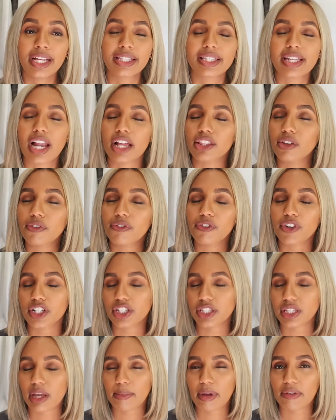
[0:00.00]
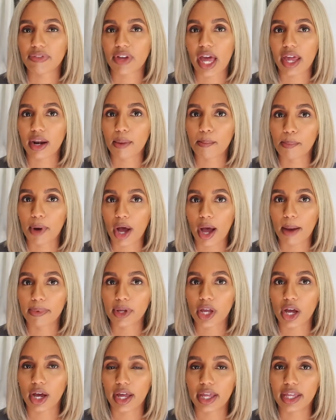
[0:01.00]
It's not the first time I've had a
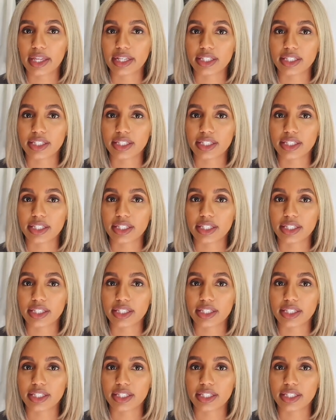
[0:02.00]
bob cut.